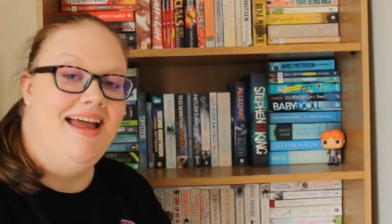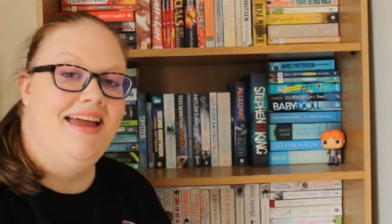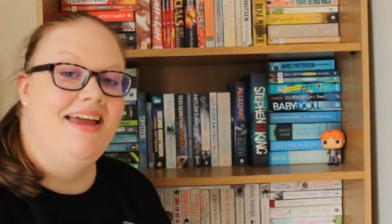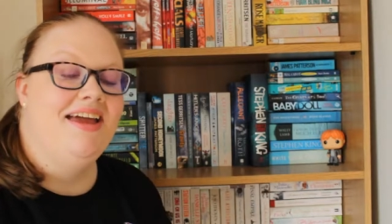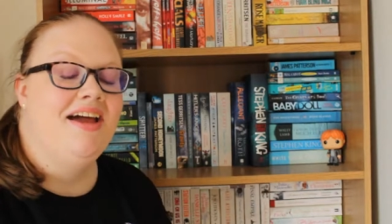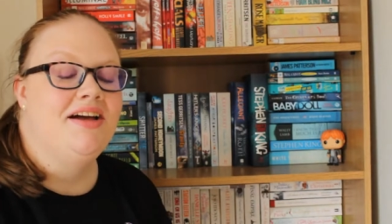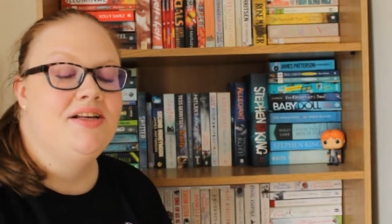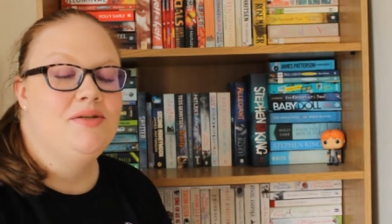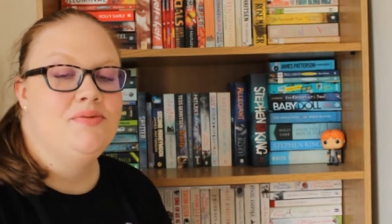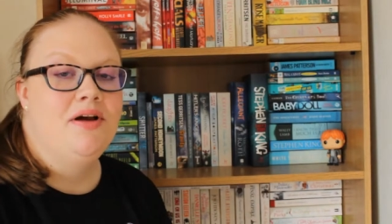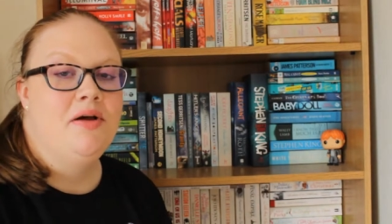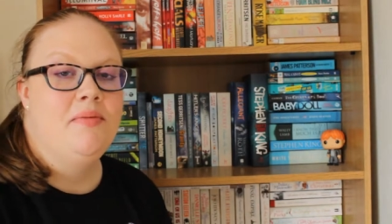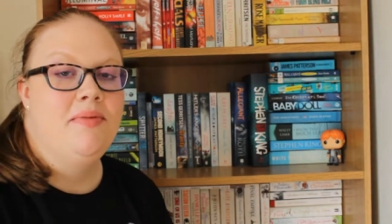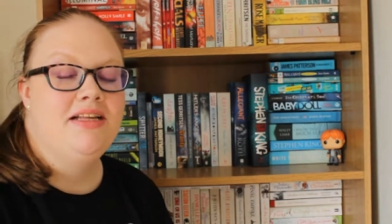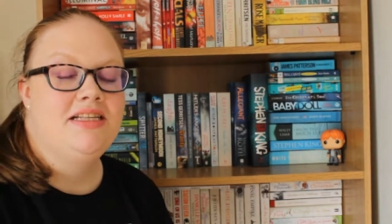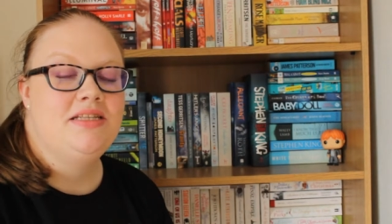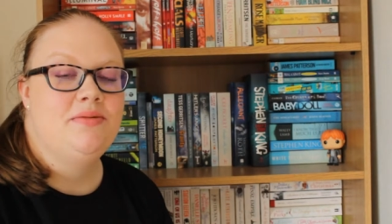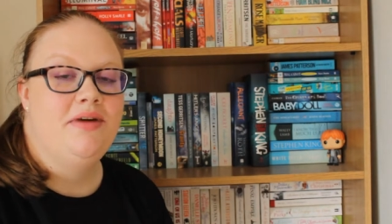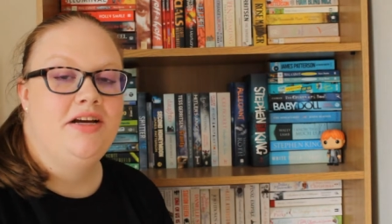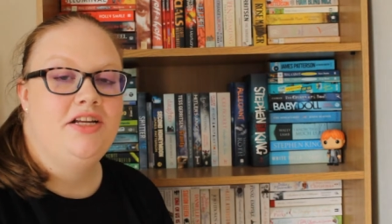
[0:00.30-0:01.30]
Hey guys, welcome
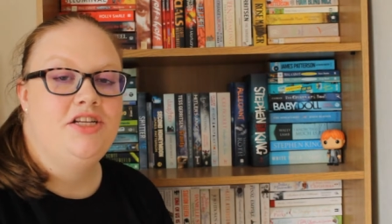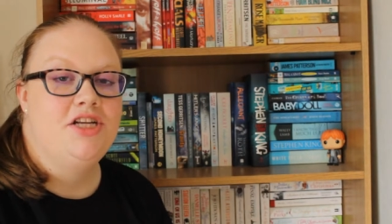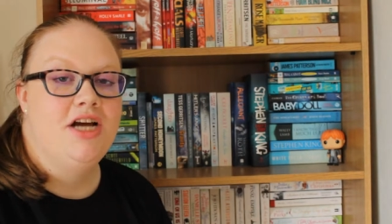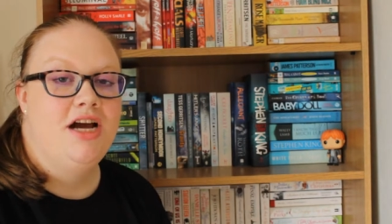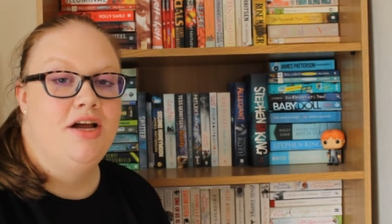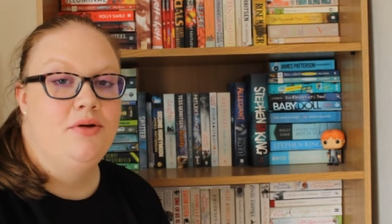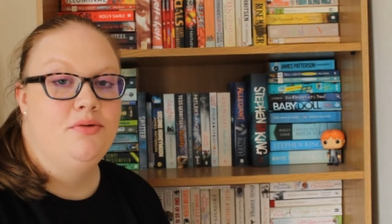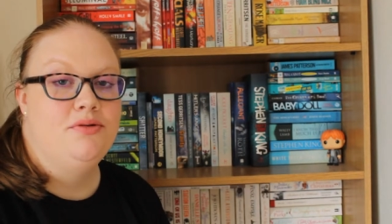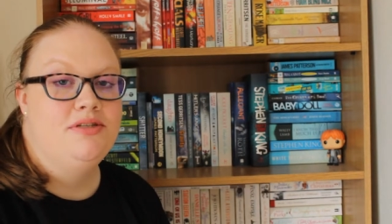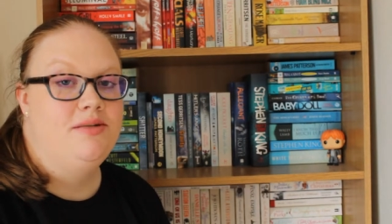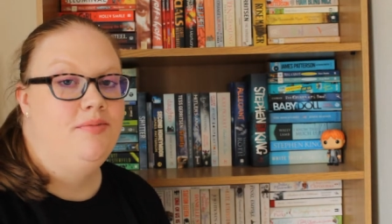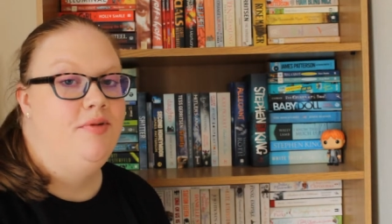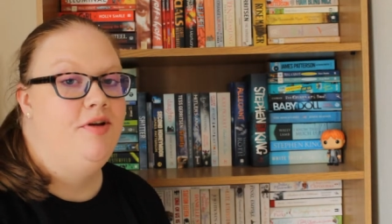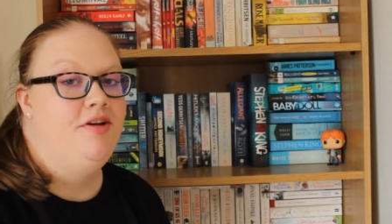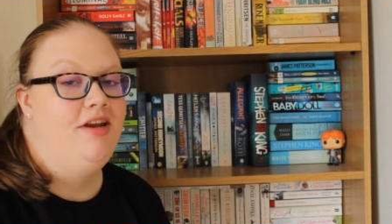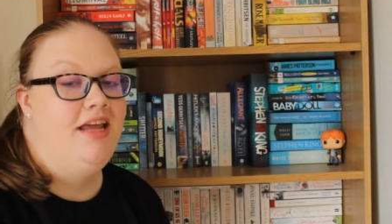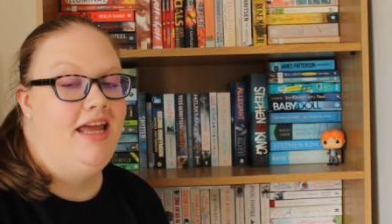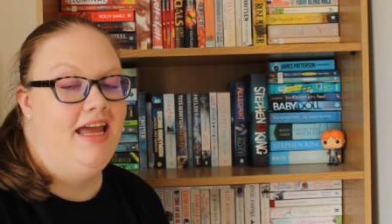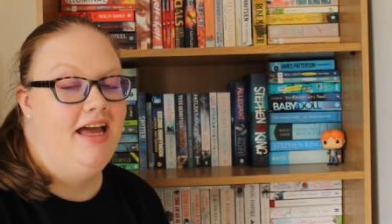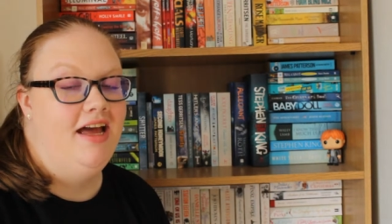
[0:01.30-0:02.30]
back to my channel, Simone
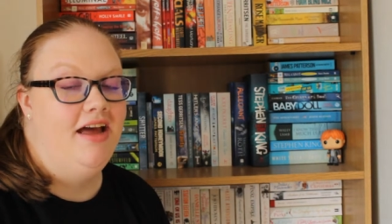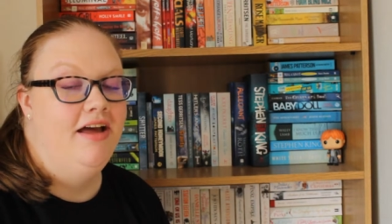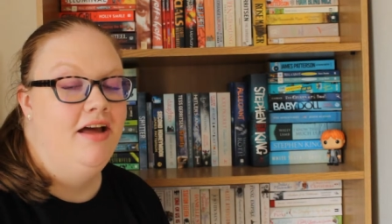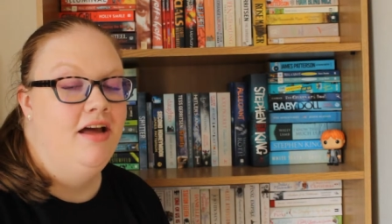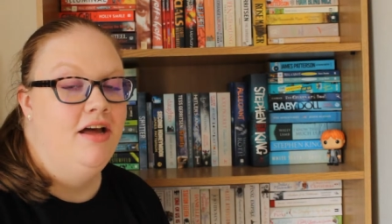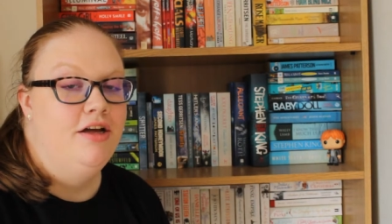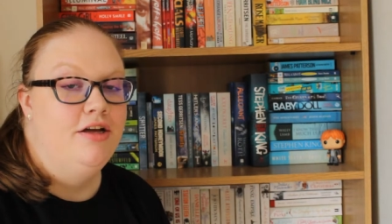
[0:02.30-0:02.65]
here.